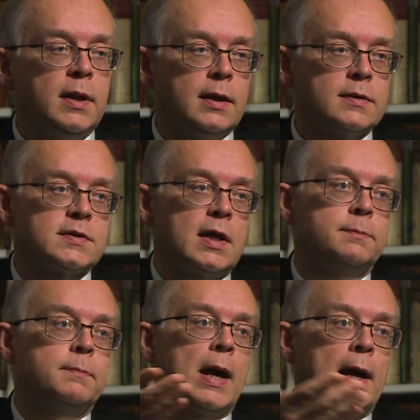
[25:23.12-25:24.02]
being
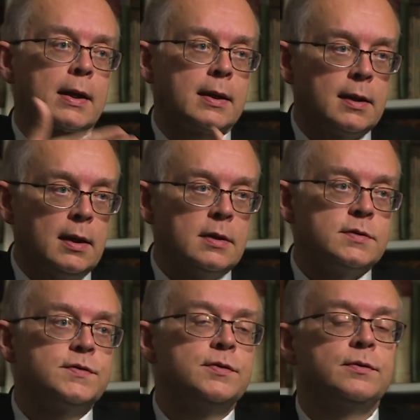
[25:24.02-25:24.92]
sent back,
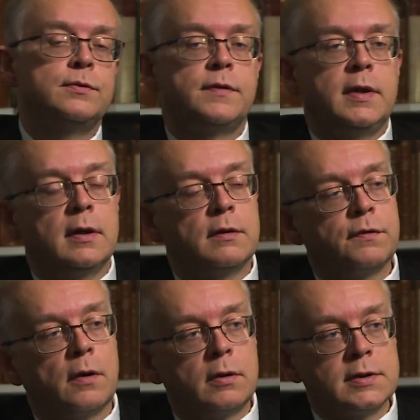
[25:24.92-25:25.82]
to the
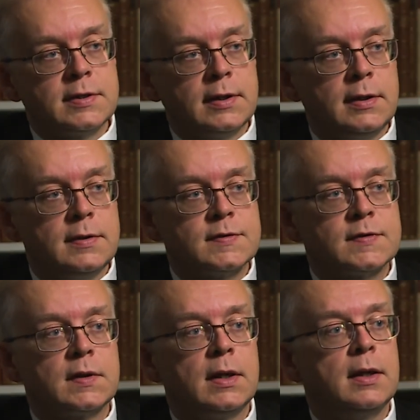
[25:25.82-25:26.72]

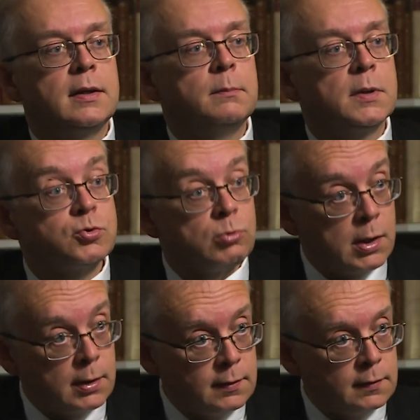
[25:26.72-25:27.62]
authorities in
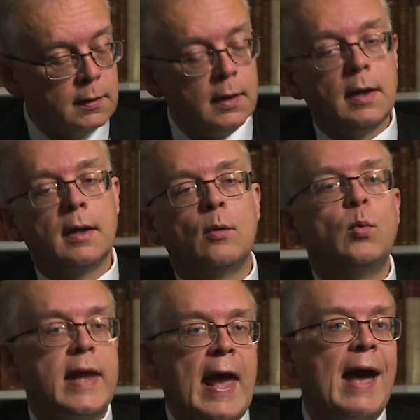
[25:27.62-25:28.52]
Madrid,
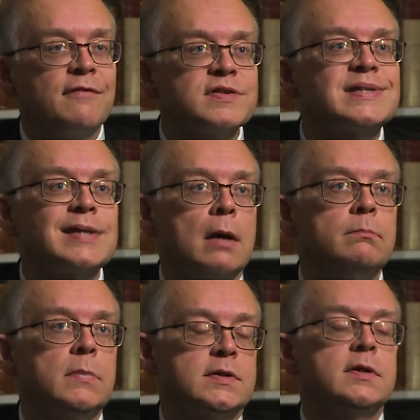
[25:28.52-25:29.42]
we have
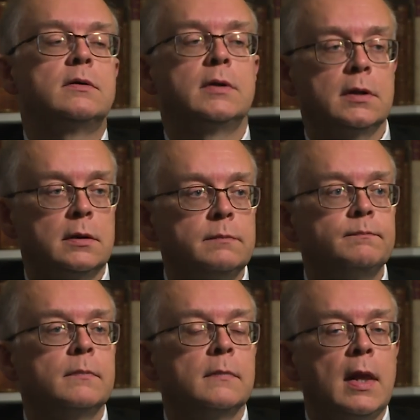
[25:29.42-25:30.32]
some material.
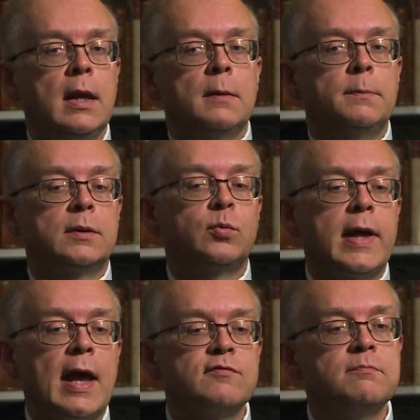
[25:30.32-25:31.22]
Mm. But
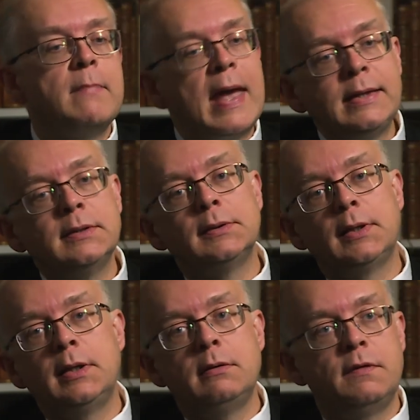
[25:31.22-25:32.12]
we have
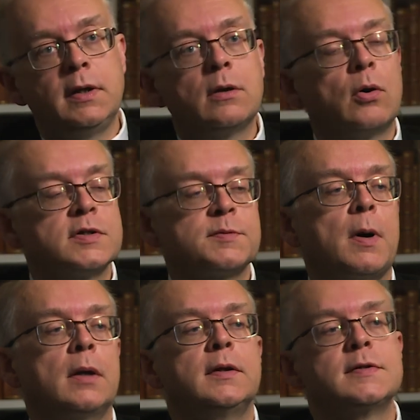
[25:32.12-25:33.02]
mainly the
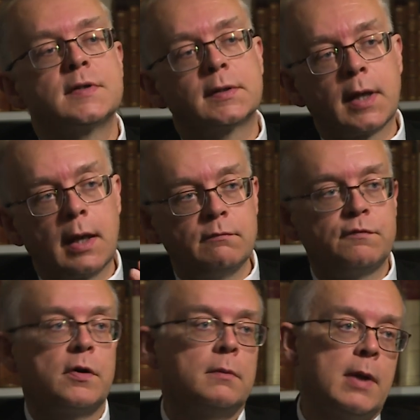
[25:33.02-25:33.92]
correspondence that came
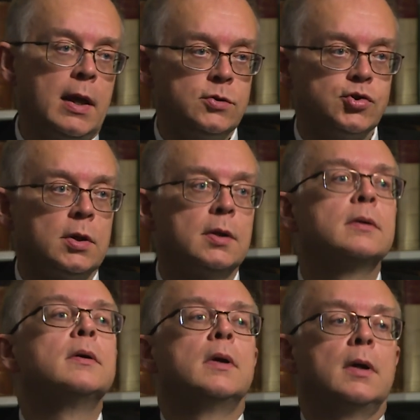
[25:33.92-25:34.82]
from Asia
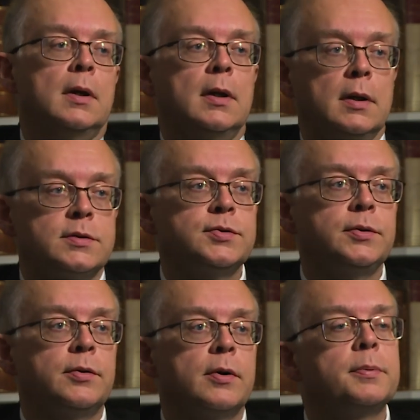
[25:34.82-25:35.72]
uh, to
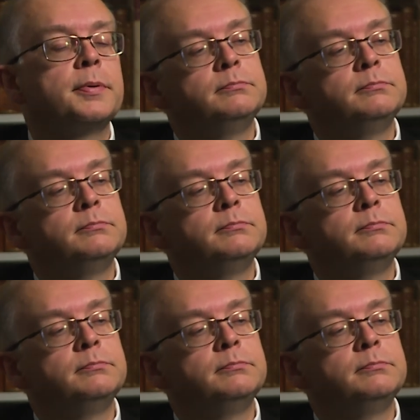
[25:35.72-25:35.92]
Europe.